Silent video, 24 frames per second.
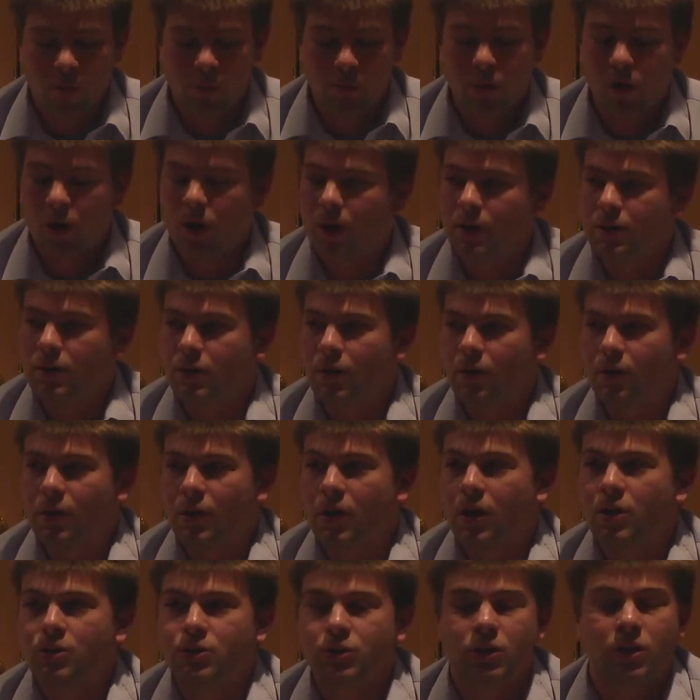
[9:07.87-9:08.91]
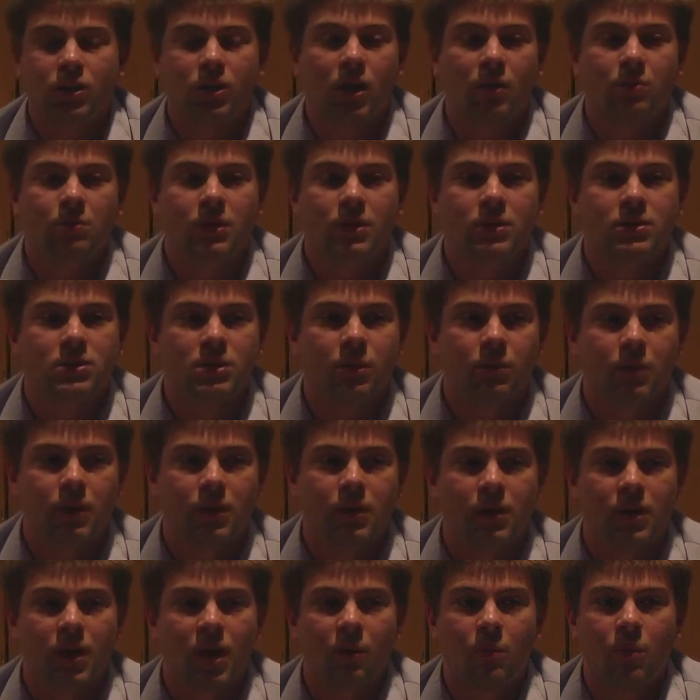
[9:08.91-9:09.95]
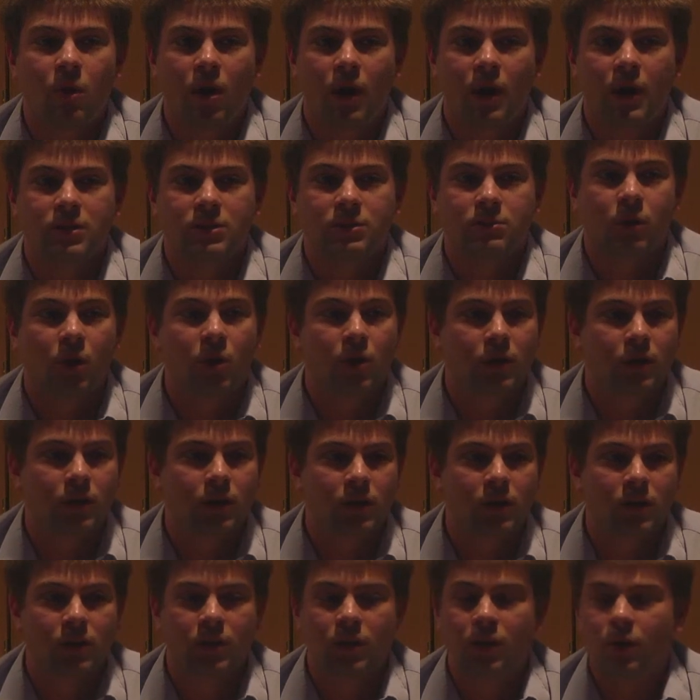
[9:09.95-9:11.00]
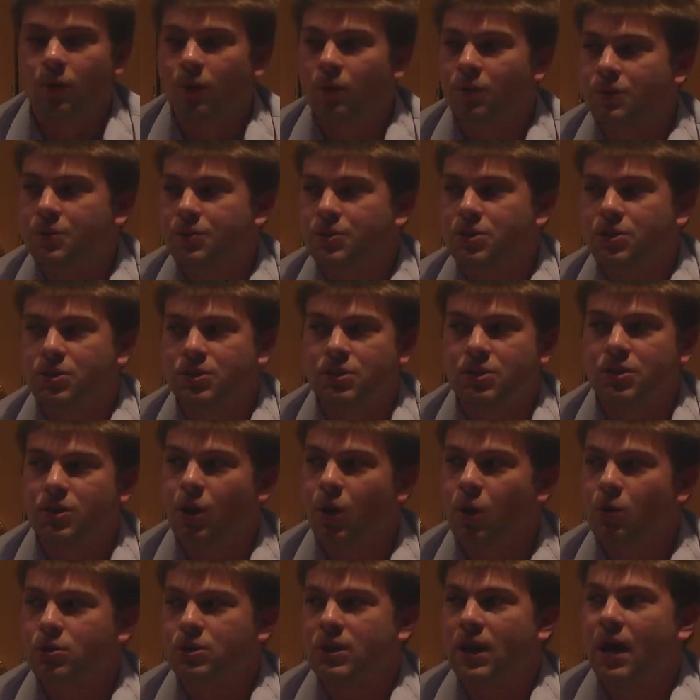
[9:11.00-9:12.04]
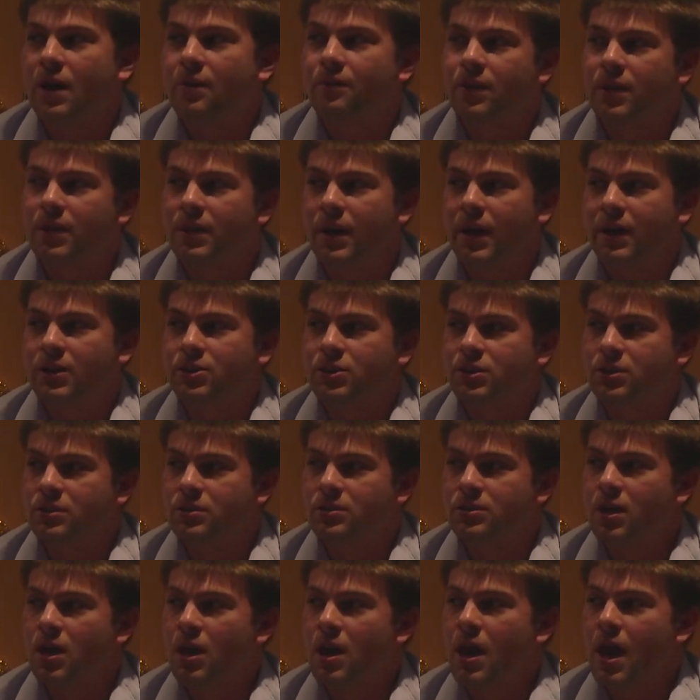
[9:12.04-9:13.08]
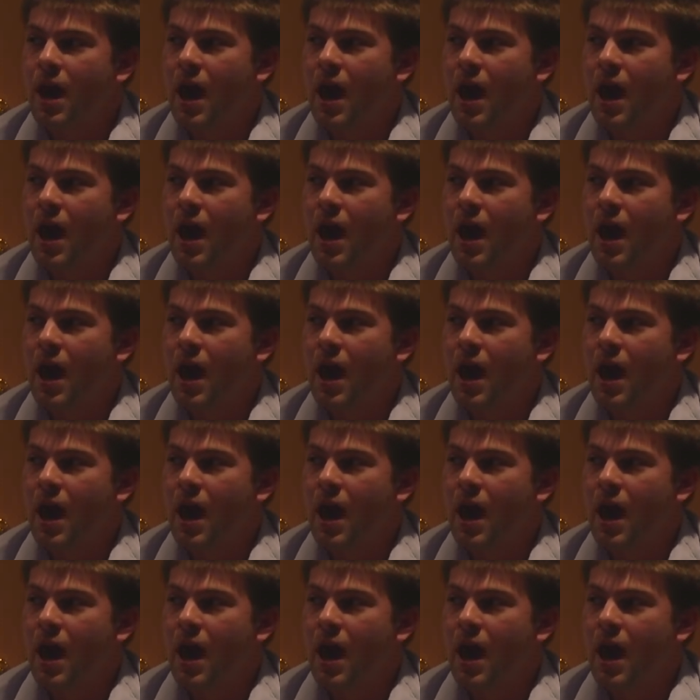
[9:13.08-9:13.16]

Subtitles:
but, you know, the country club needs somebody to come on as a marketer, you know, just those kind of connections.